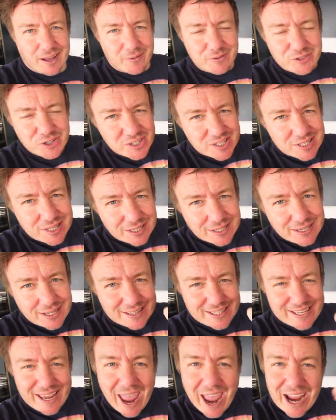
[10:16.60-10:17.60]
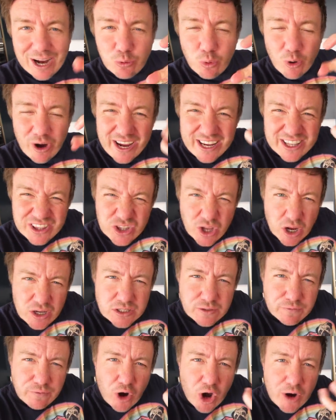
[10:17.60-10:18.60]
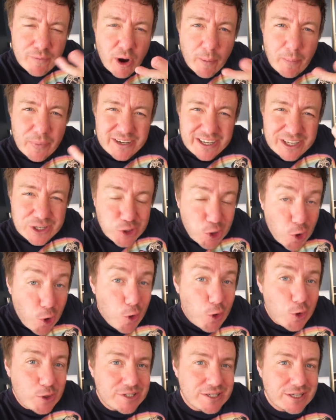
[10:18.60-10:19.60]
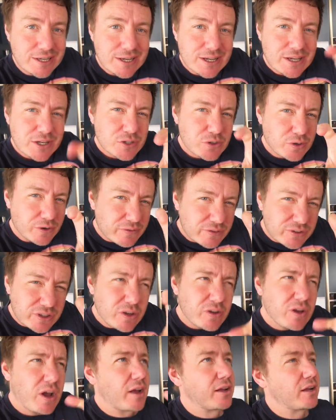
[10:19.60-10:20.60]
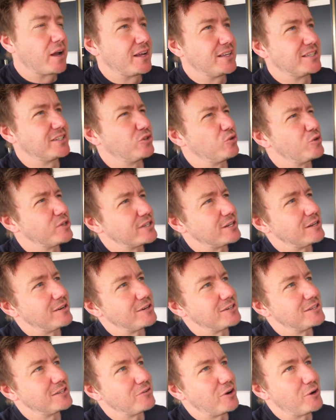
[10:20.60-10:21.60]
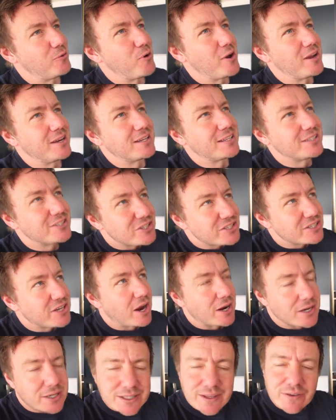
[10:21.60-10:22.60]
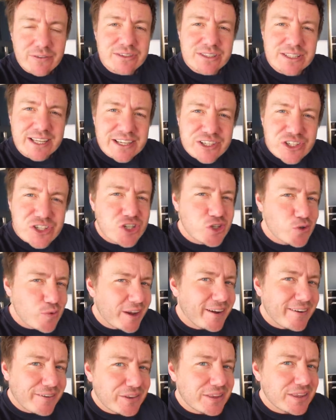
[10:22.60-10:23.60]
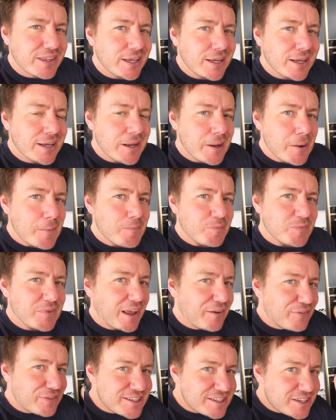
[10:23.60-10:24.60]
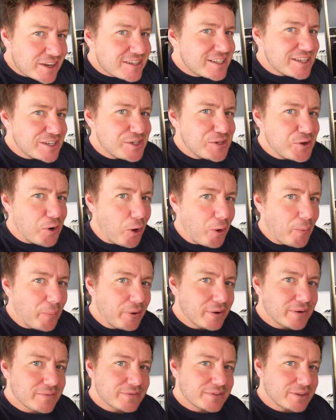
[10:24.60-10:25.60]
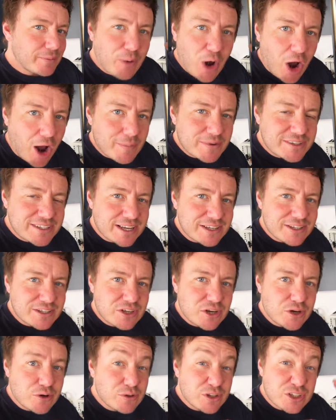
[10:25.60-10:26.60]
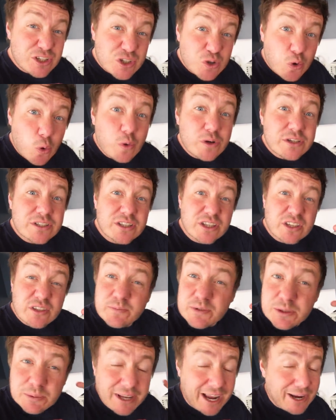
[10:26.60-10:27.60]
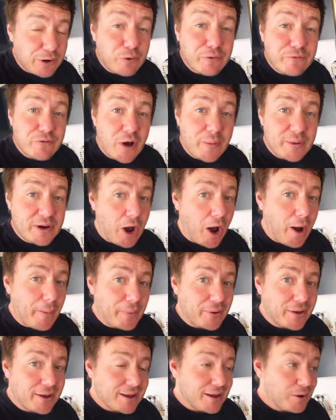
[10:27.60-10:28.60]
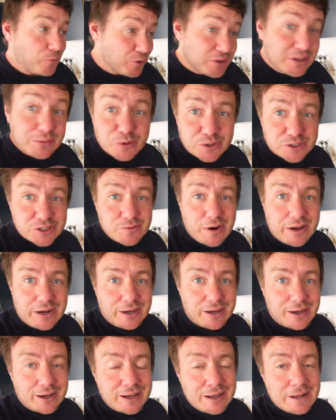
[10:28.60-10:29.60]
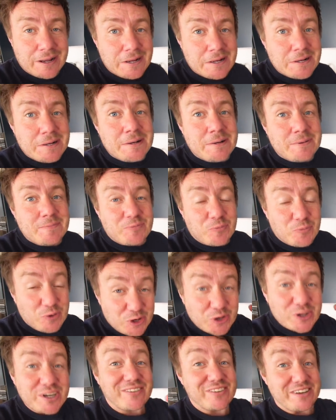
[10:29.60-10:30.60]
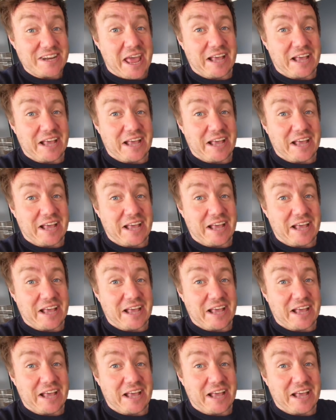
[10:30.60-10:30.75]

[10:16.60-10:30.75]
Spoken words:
I'm just thinking the egg white, it does foam up and it could sort of, you know, is crystallized the right word? It just kind of gives things strength. If it does its job, the parmesan too, the sauce, the spaghetti all firming up, with the mozzarella, we could have a